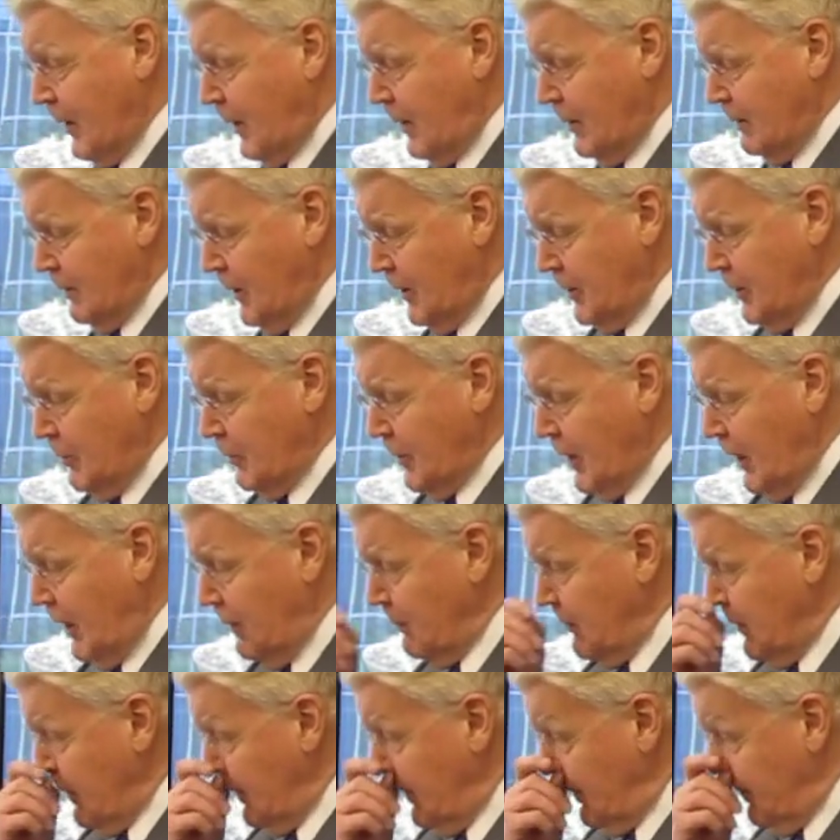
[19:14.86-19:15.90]
when you
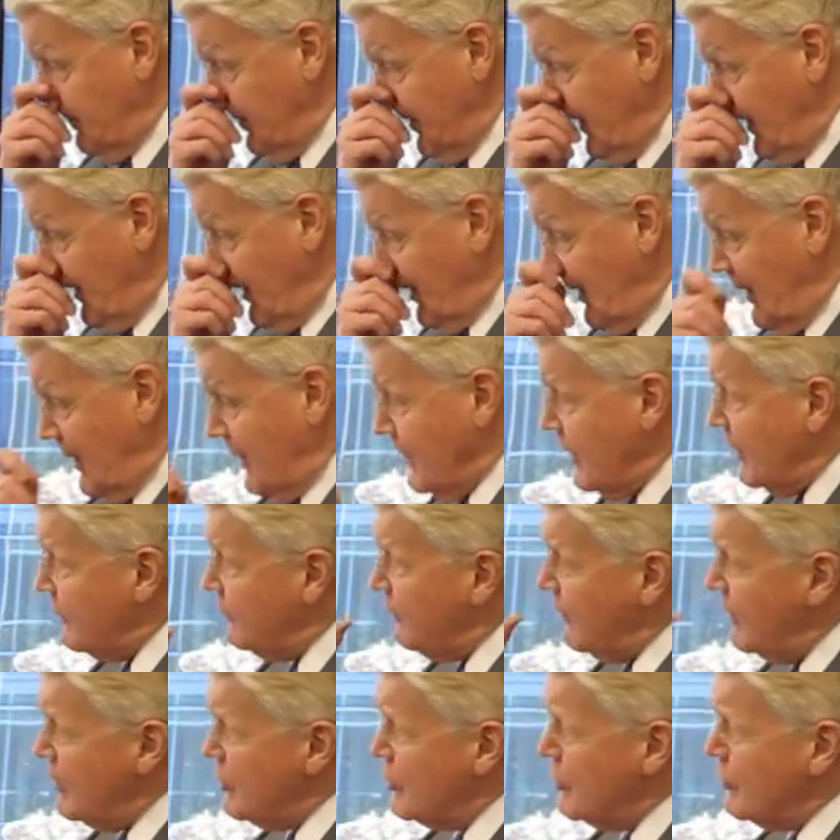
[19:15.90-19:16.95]
came there, that
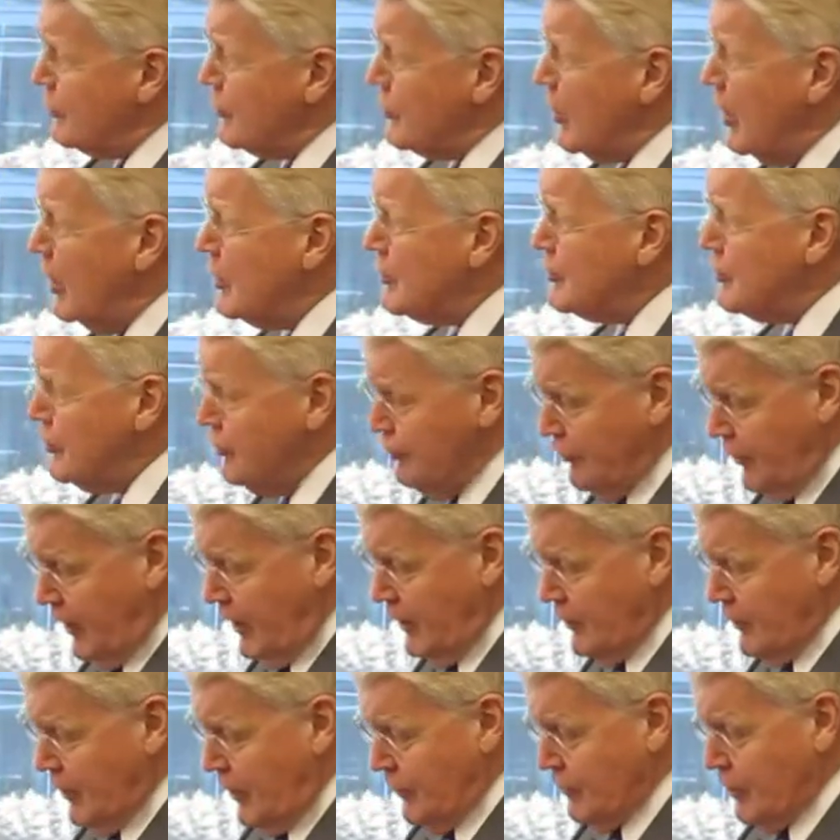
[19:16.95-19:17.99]
we should
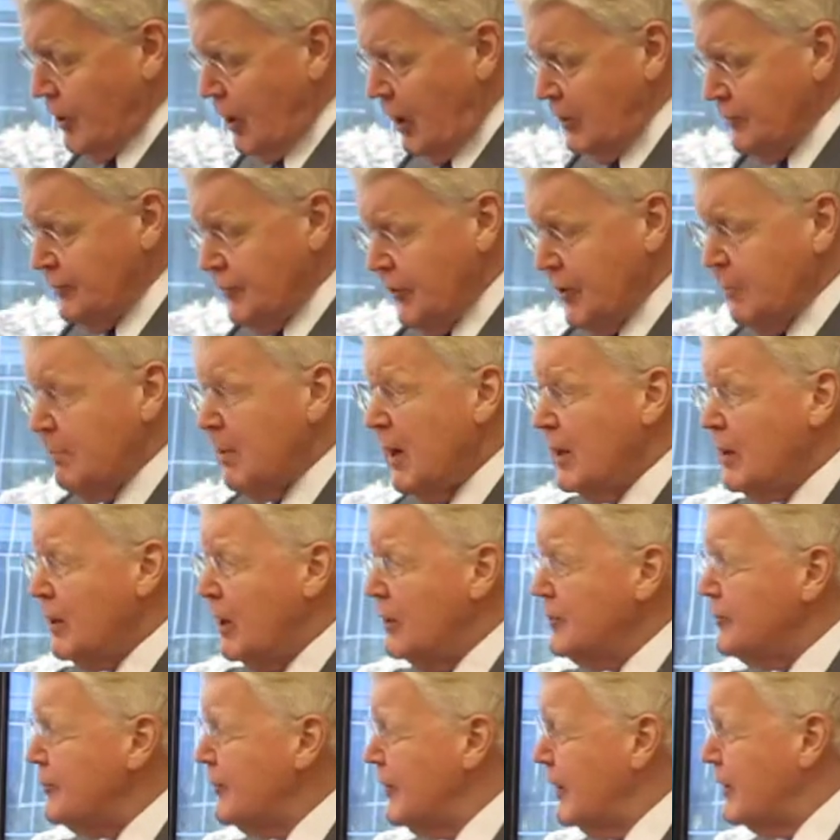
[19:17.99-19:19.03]
concentrate on
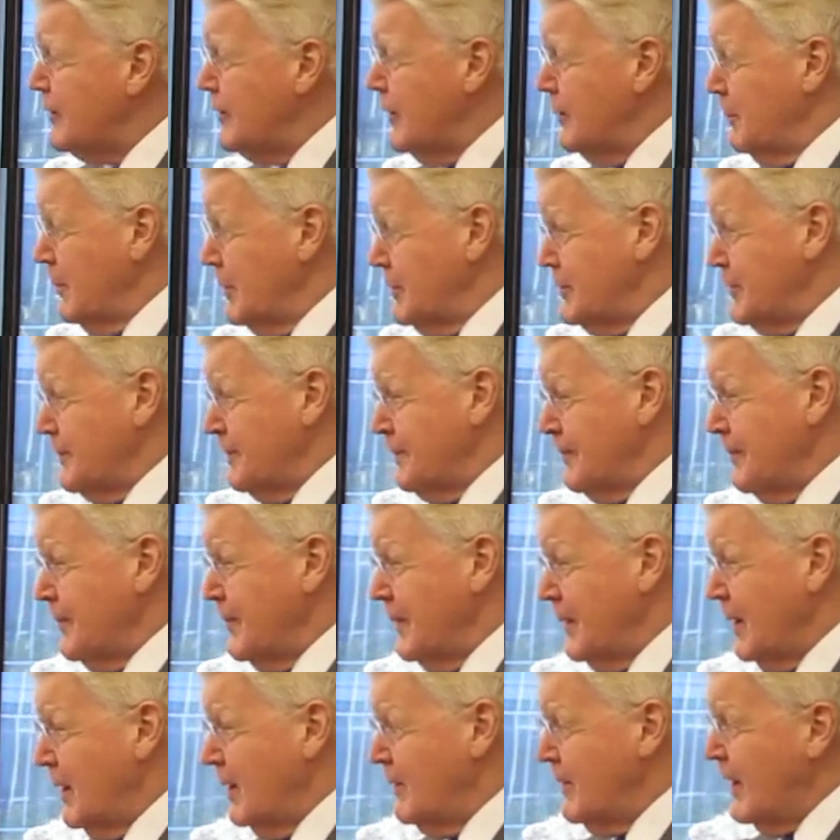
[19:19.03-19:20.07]
country-by-country agreements.
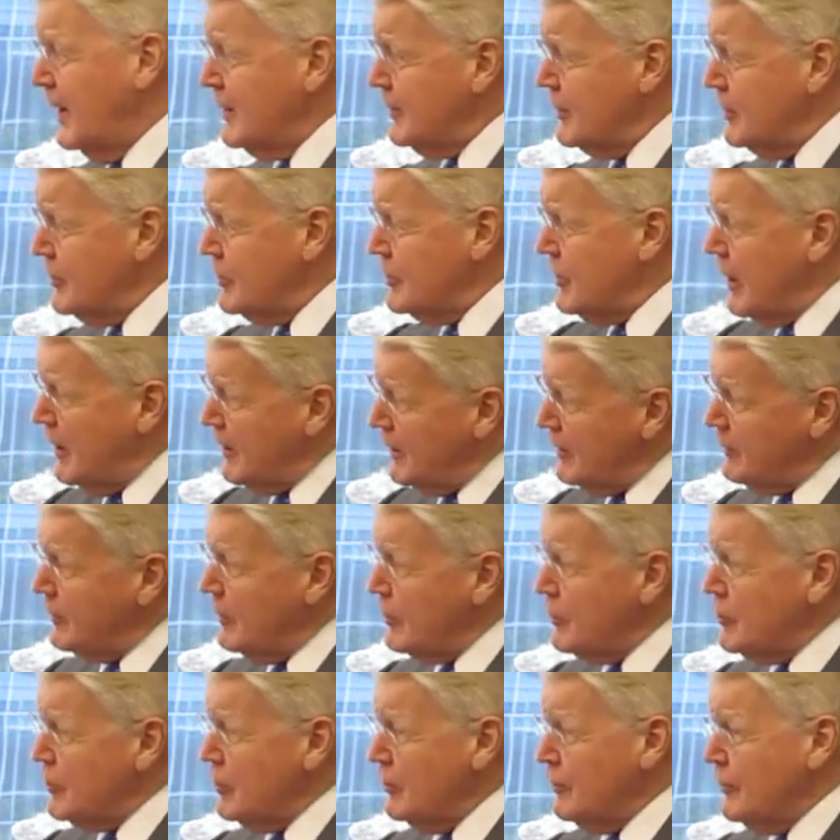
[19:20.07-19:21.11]
And that is an
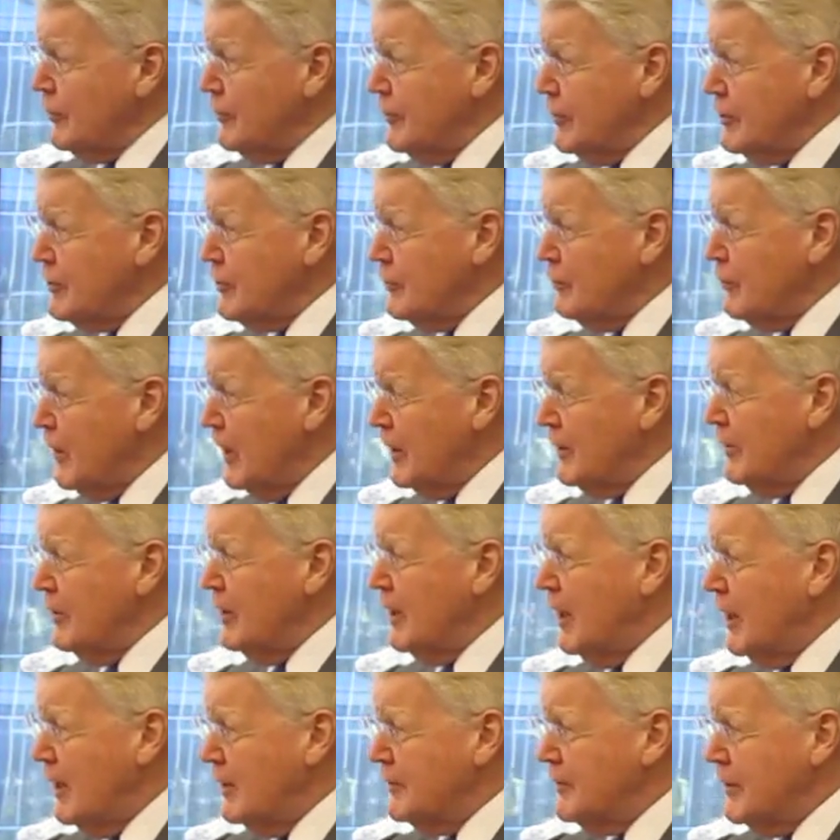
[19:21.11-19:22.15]
additional reason why the
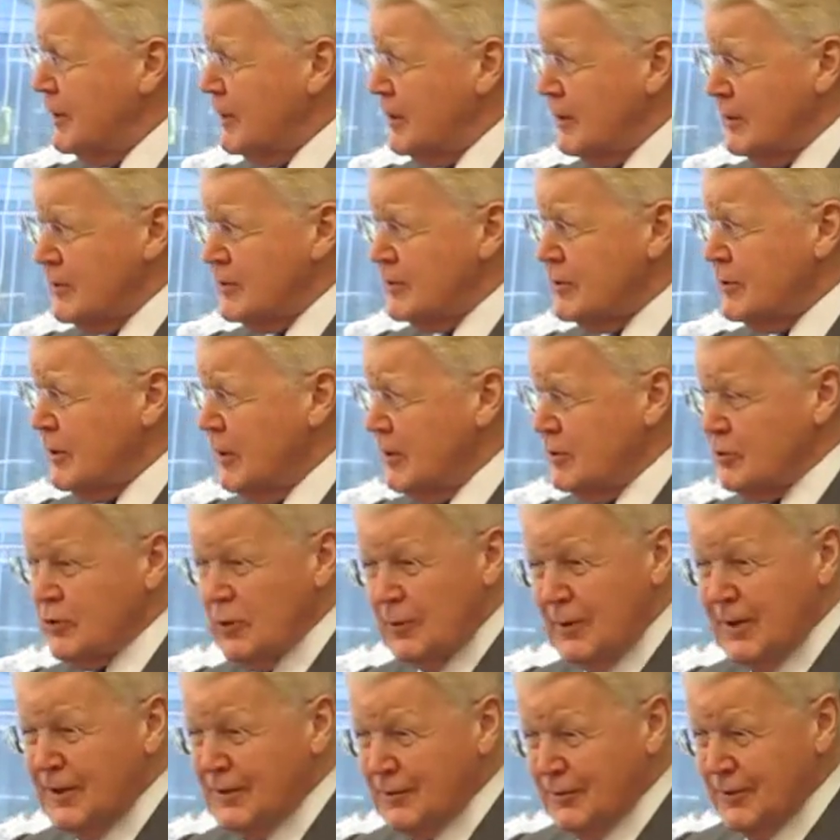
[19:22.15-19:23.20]
Arctic is
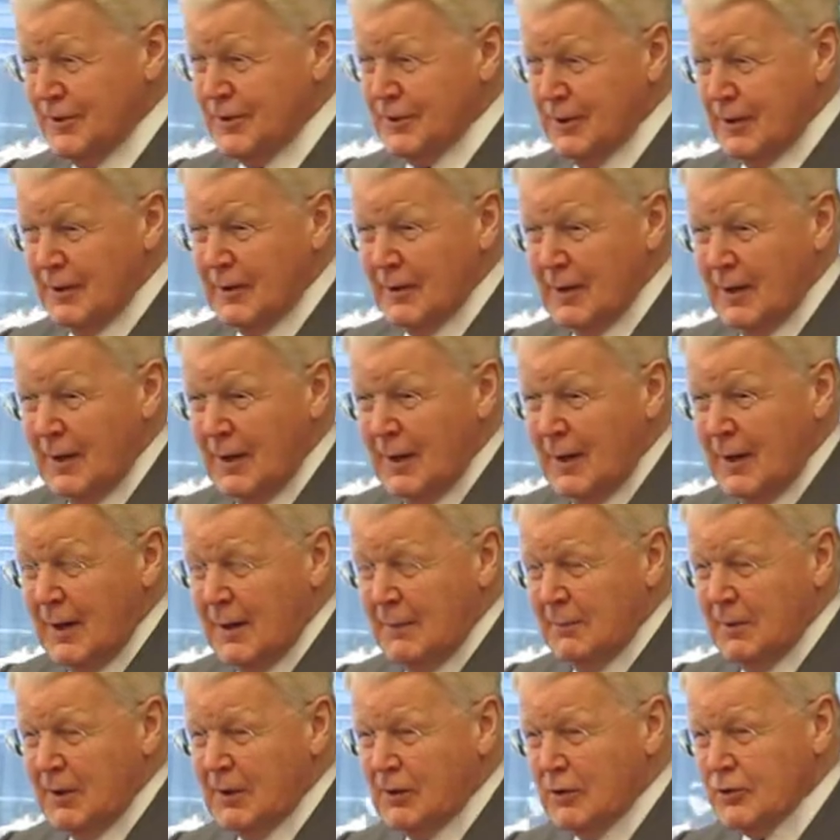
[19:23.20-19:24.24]
so interesting,
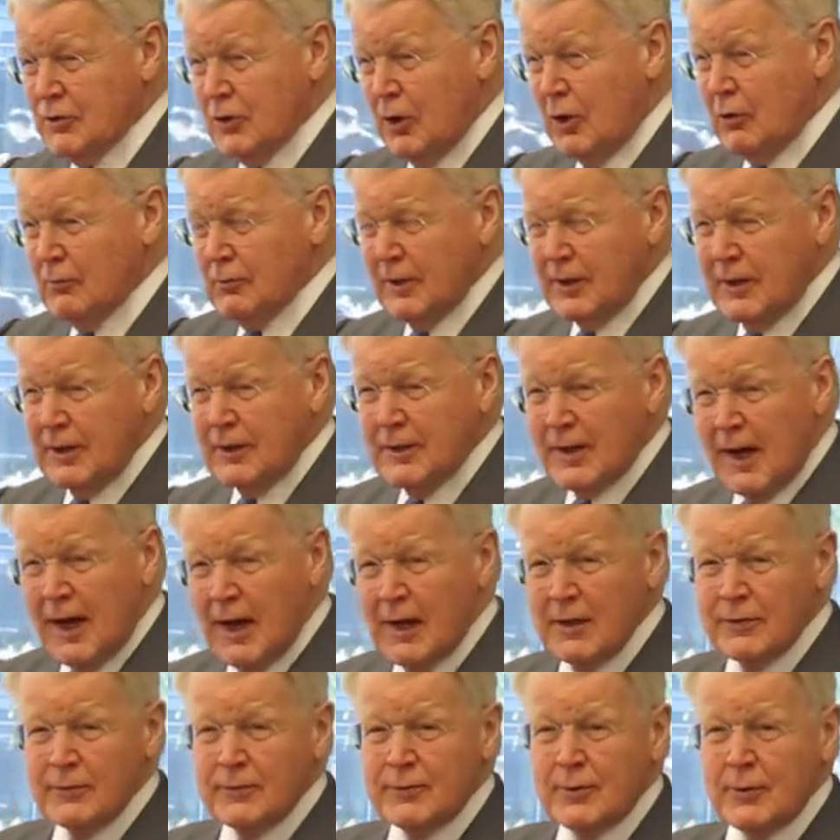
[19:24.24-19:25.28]
because you only need a
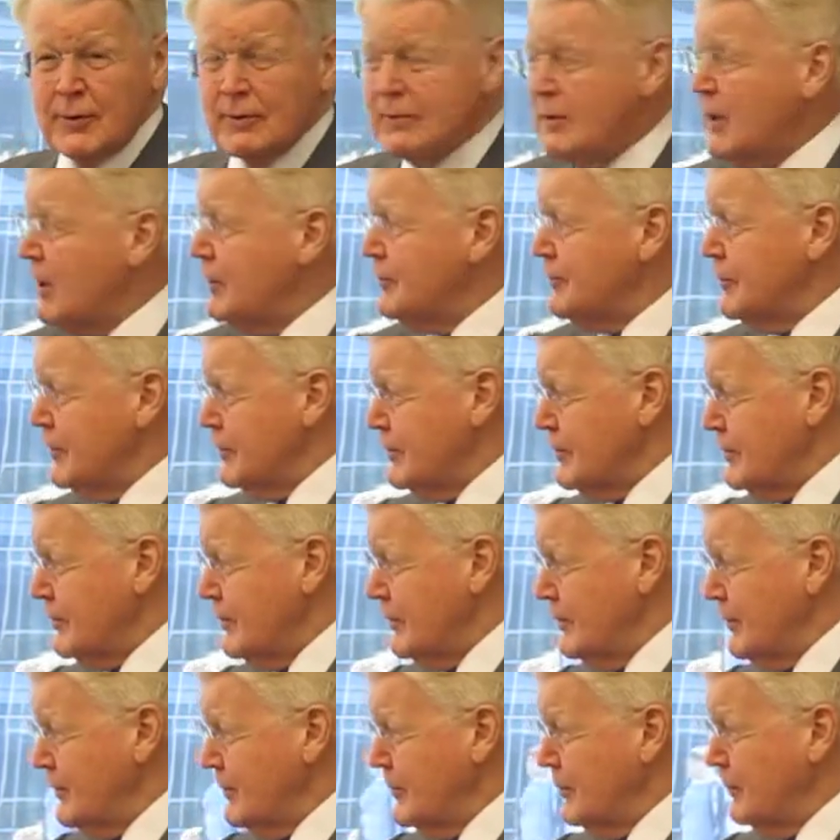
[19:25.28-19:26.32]
handful of countries
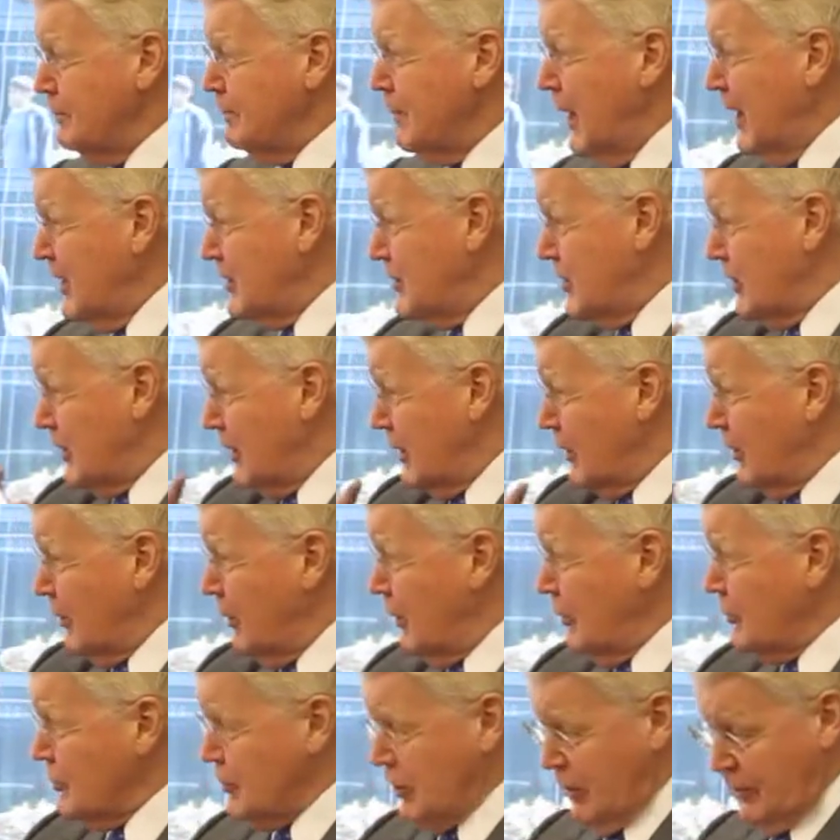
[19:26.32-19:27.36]
to basically
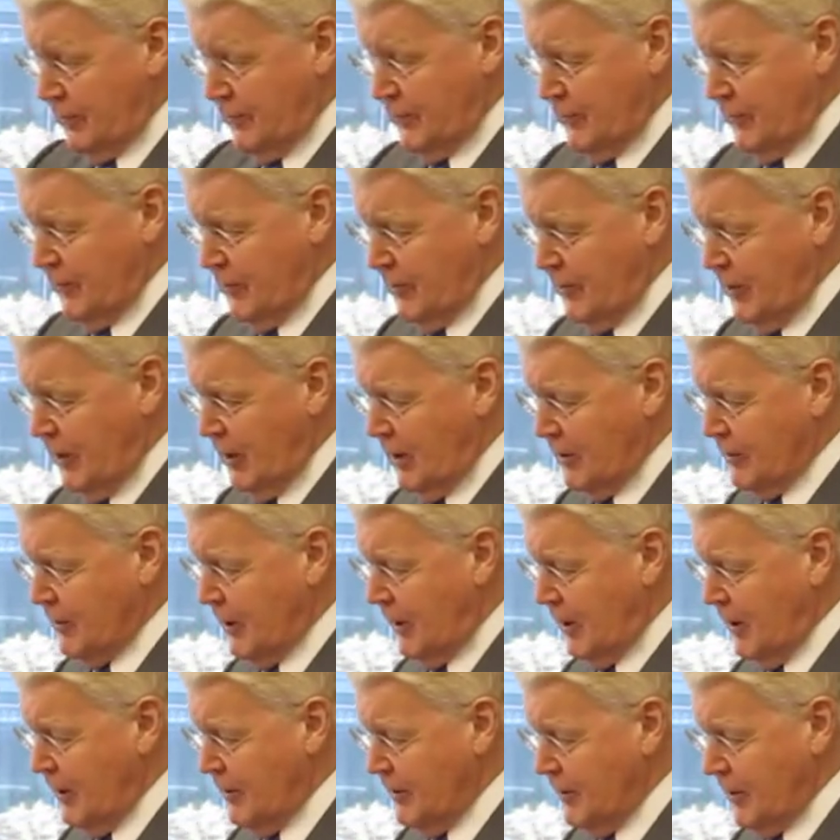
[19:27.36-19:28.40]
close off the
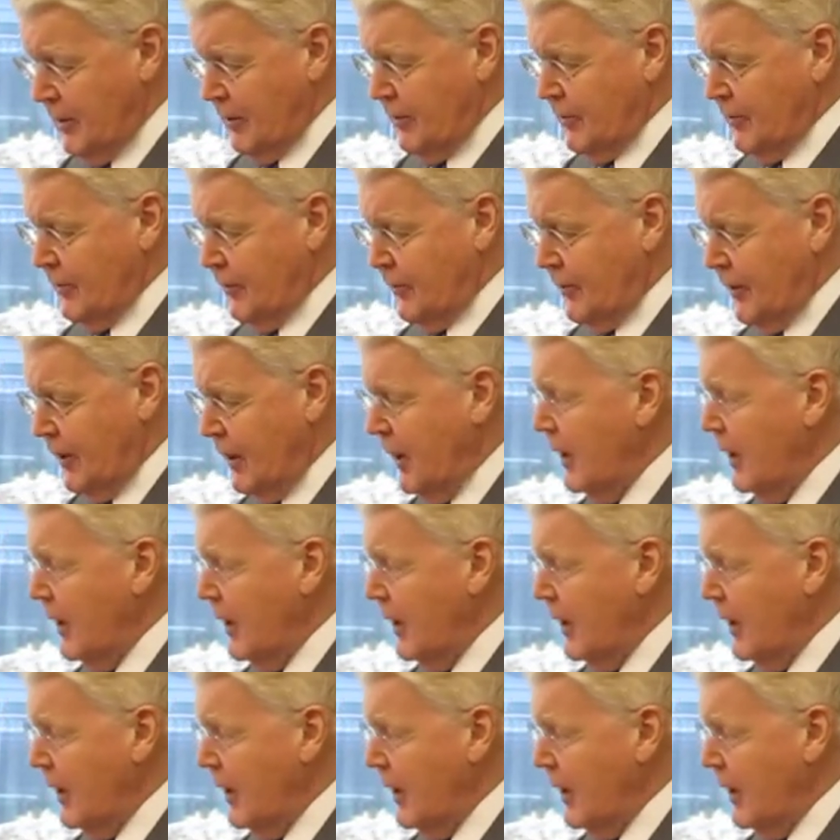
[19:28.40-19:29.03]
entire territory.